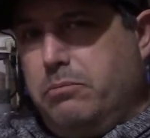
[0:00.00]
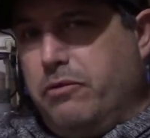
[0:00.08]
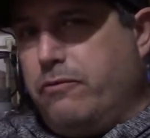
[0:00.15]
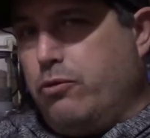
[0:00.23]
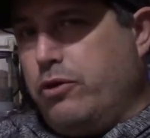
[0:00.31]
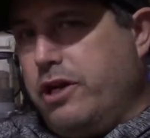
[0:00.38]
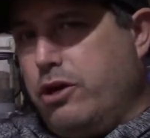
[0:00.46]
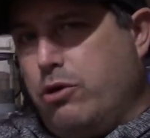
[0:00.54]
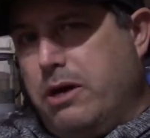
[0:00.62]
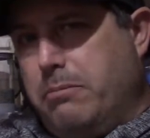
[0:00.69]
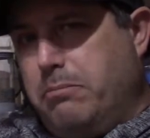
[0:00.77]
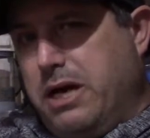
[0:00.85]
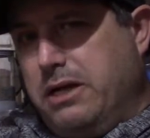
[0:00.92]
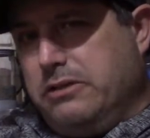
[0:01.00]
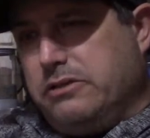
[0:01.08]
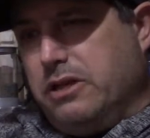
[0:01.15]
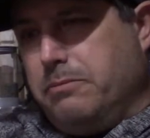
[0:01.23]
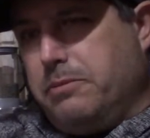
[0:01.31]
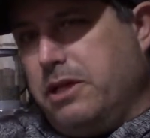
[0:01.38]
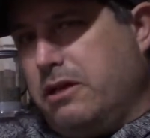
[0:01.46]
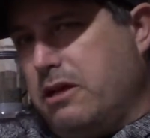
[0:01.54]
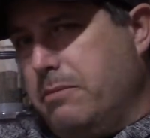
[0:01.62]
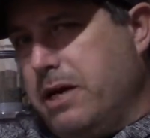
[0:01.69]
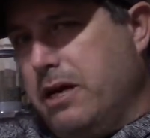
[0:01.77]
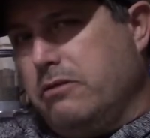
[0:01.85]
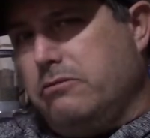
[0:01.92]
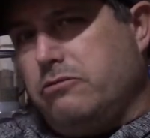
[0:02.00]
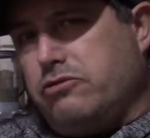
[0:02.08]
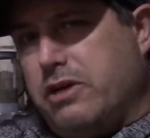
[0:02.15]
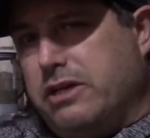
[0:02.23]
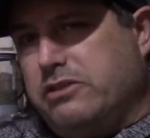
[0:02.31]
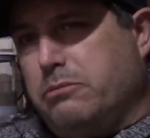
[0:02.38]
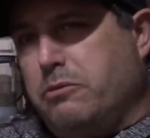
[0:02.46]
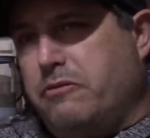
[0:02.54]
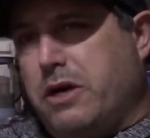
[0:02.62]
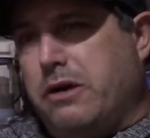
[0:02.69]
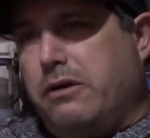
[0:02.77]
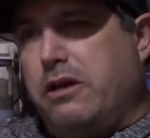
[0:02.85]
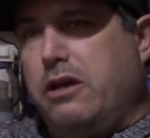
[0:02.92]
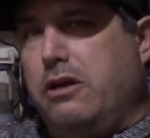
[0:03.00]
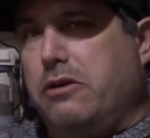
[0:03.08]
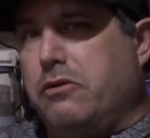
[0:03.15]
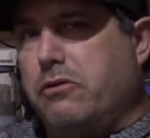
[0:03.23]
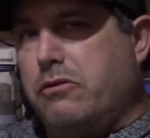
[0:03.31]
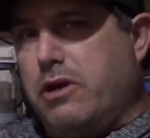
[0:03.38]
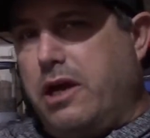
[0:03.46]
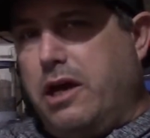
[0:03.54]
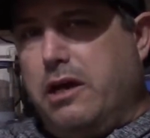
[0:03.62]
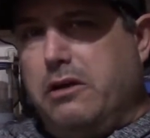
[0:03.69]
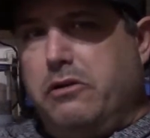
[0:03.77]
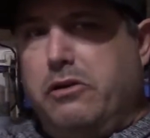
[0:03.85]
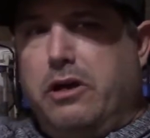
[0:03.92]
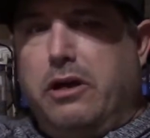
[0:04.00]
before you go out and buy something, come out, try some of our gear, and